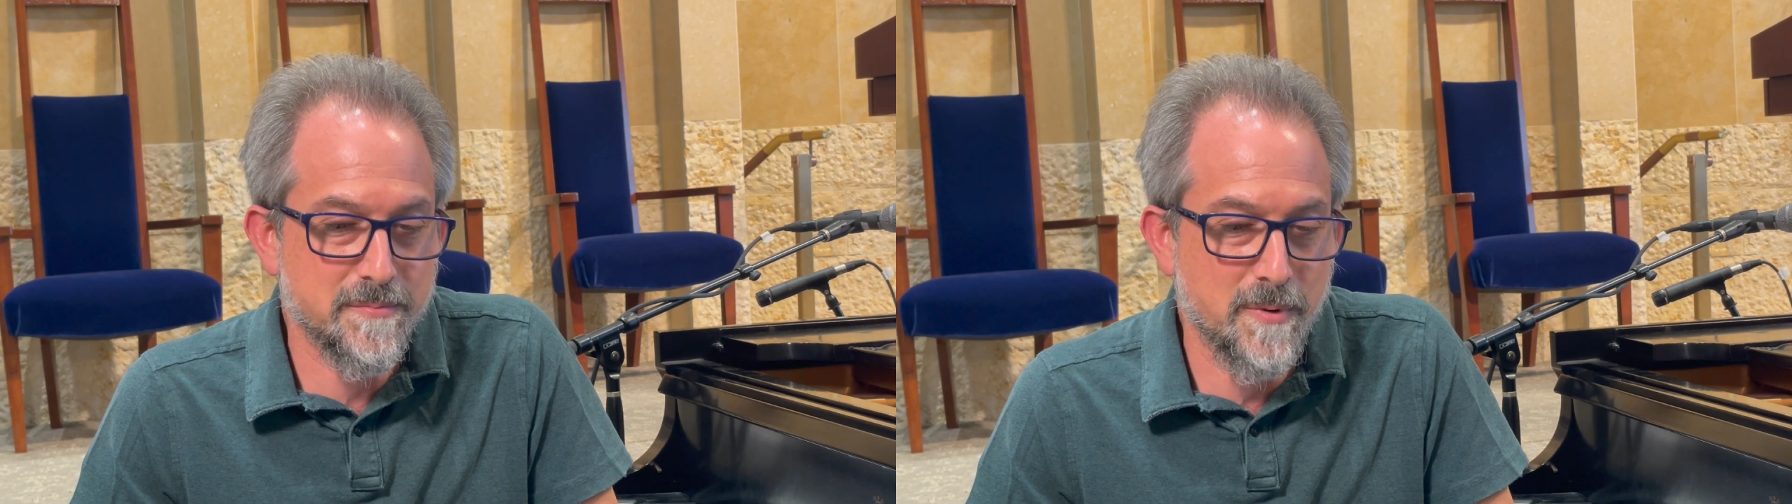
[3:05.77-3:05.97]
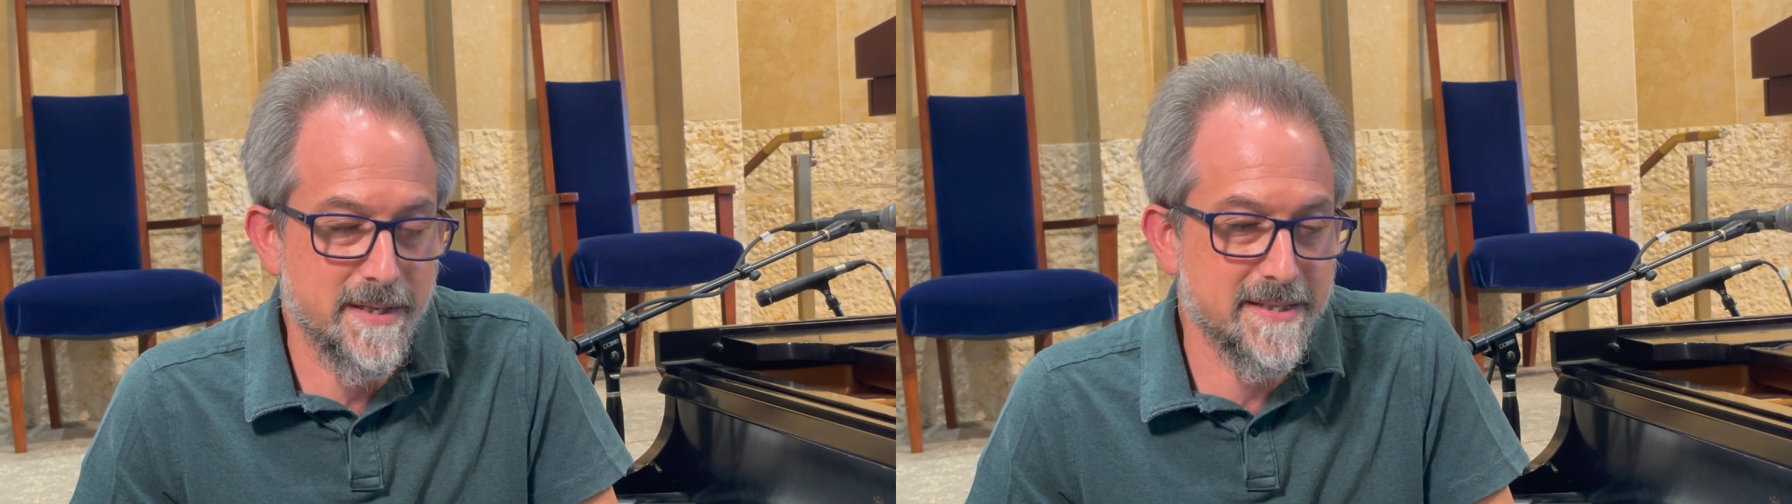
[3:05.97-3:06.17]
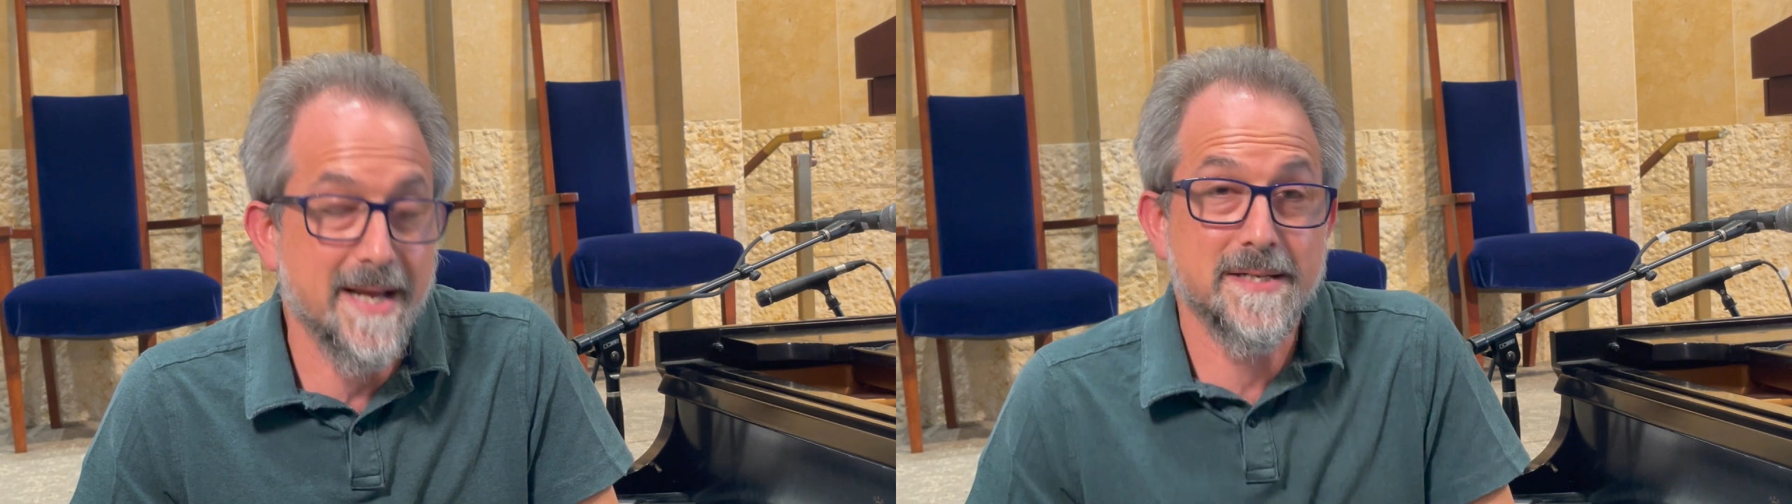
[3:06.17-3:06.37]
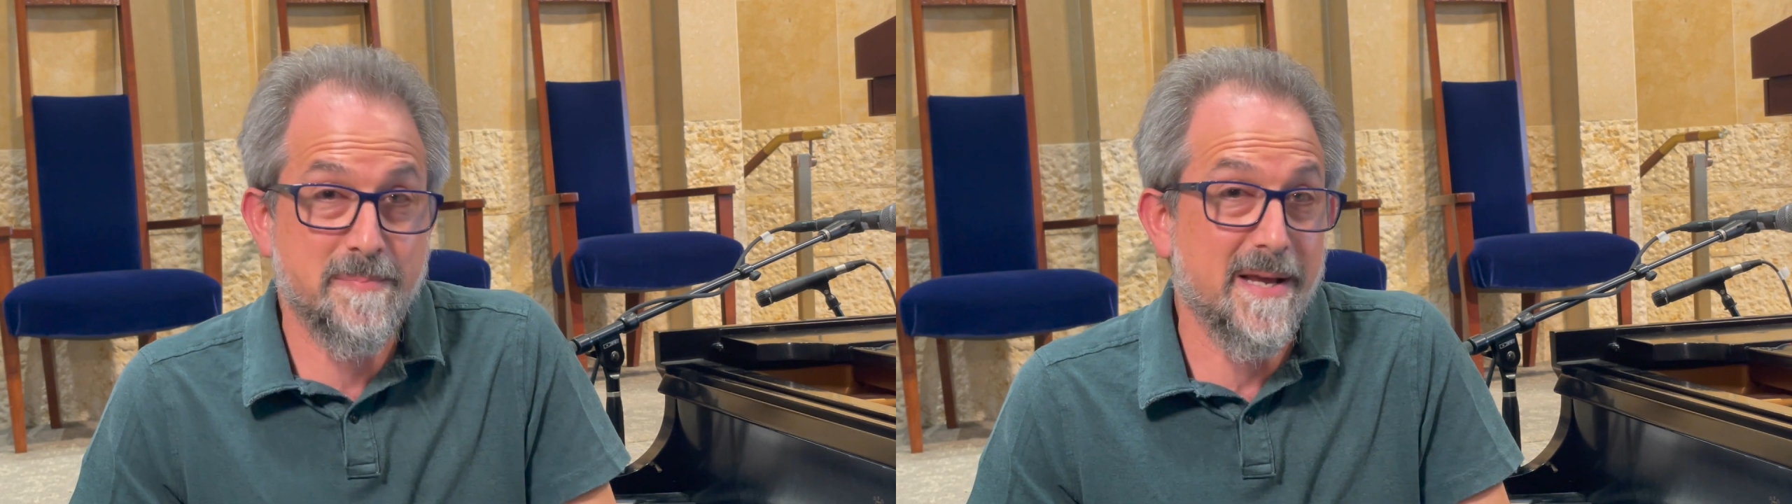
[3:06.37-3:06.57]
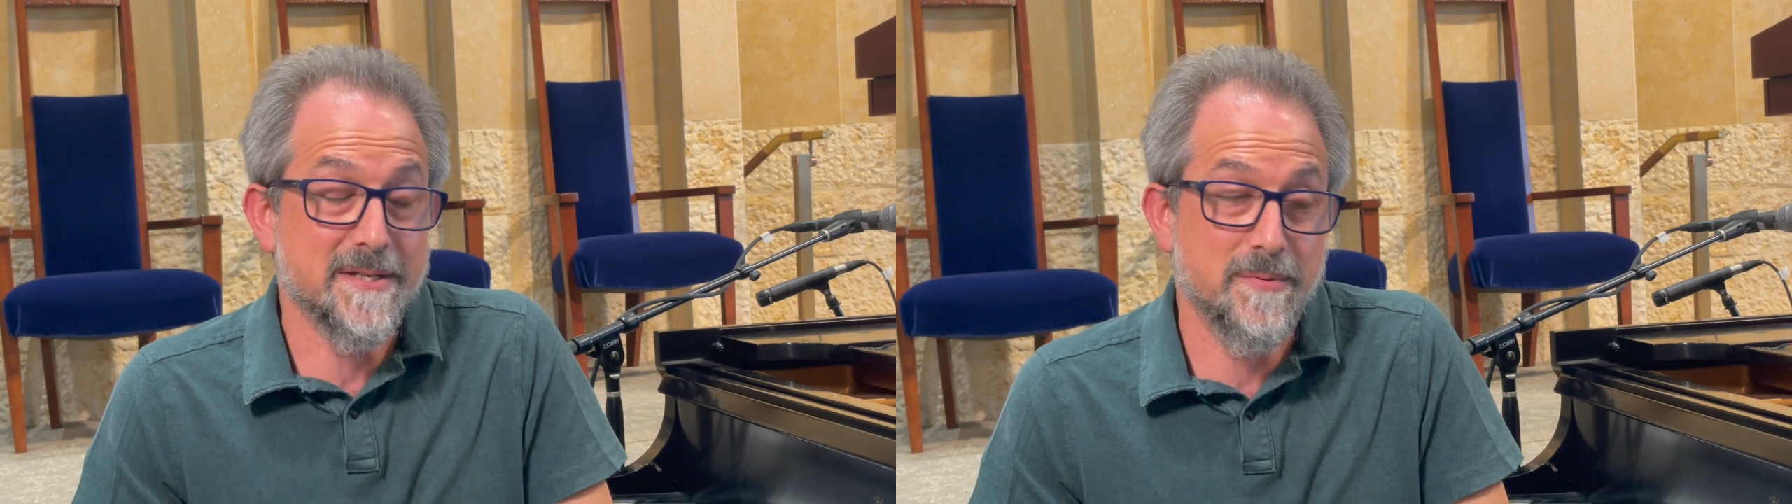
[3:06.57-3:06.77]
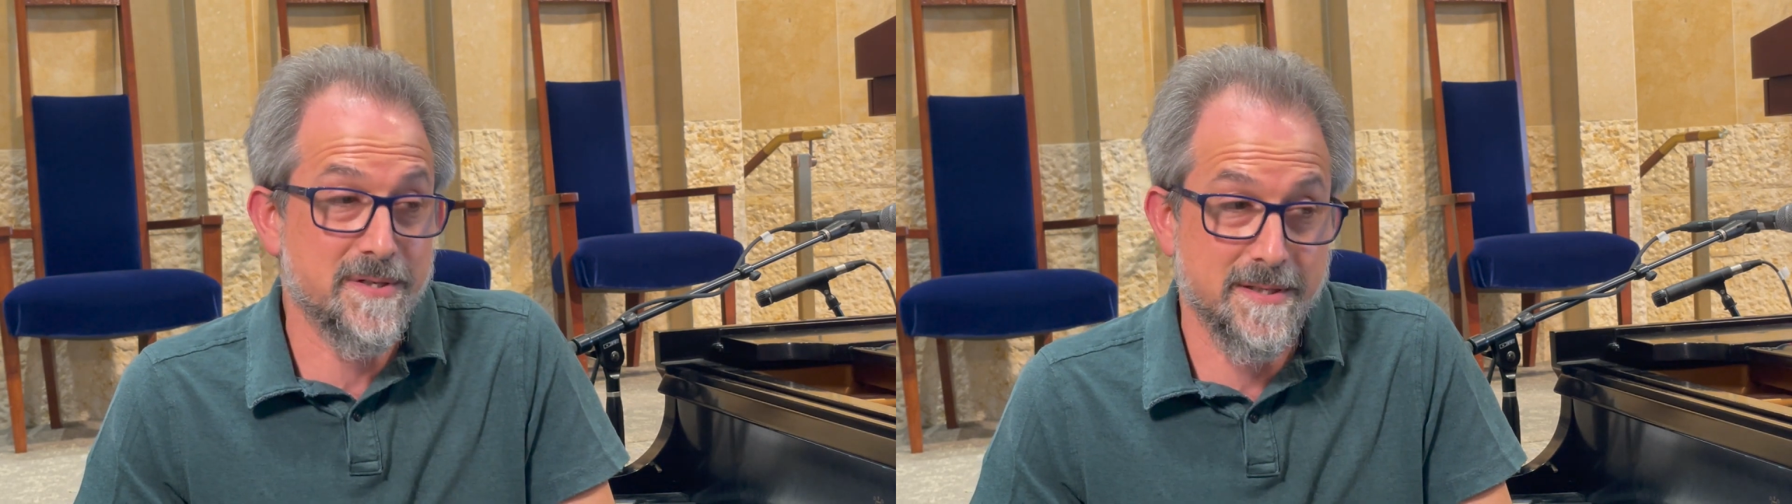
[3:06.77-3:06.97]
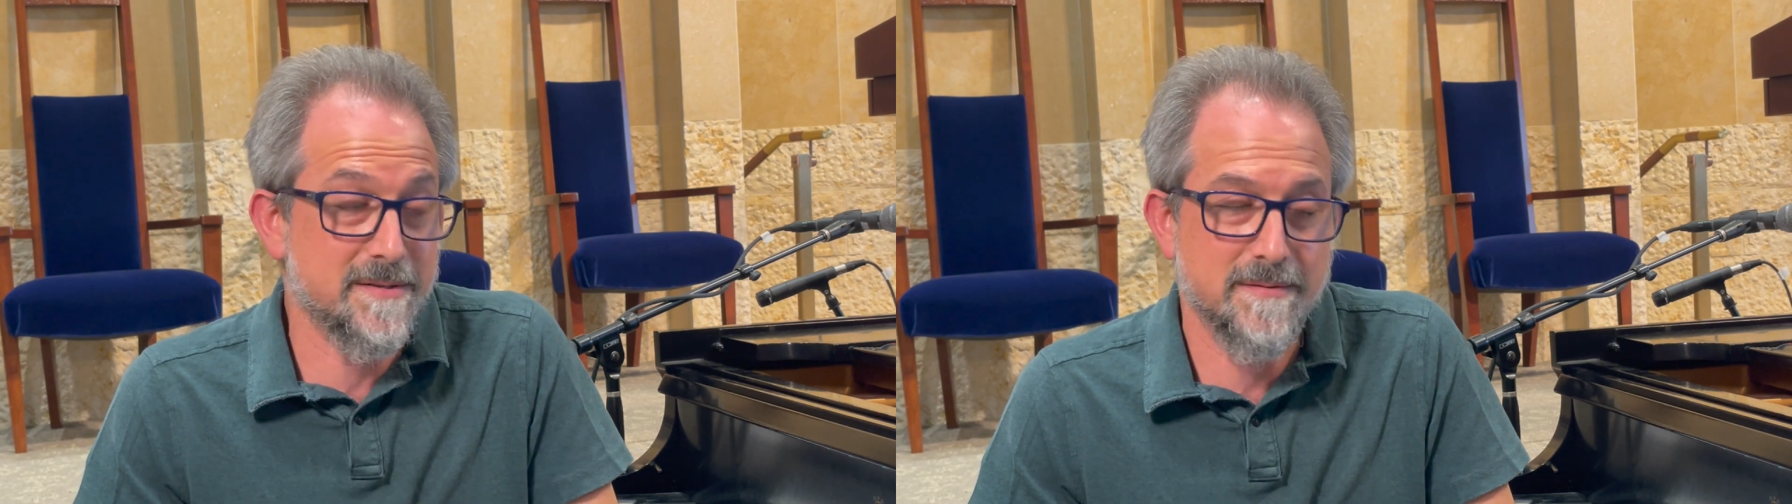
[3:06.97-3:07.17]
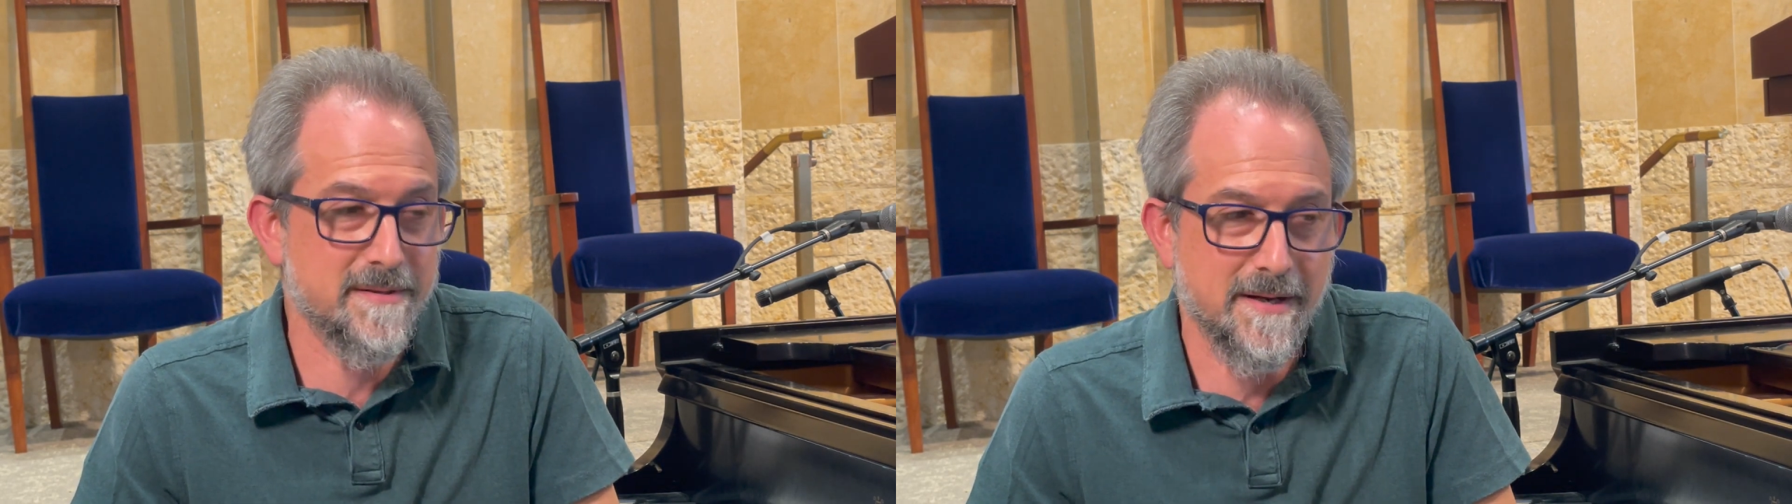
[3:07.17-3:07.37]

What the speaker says: when he's at his best, which is